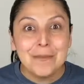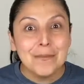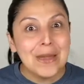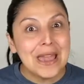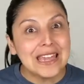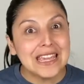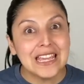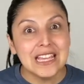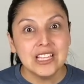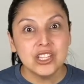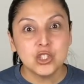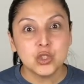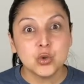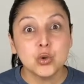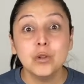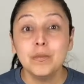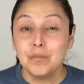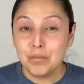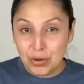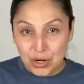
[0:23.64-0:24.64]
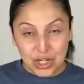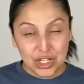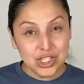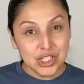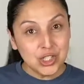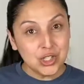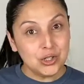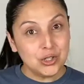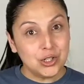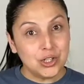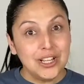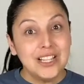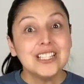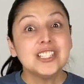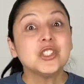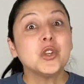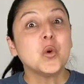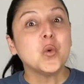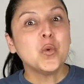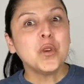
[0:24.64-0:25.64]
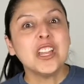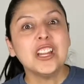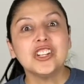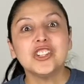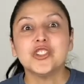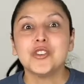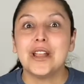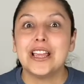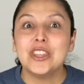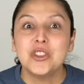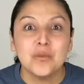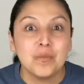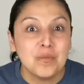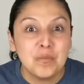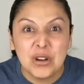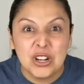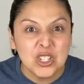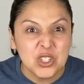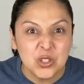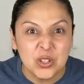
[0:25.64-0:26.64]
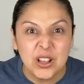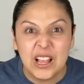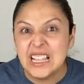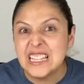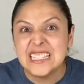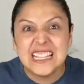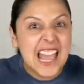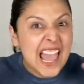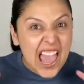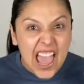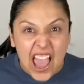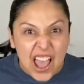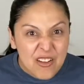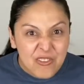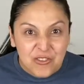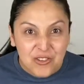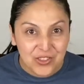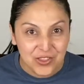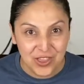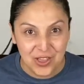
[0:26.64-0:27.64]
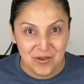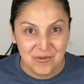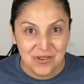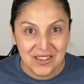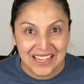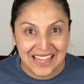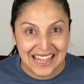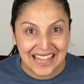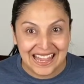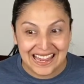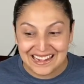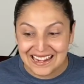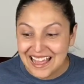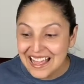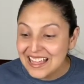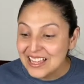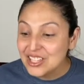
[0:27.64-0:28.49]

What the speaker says: making a school personal. So we are trying to personalize everything we can.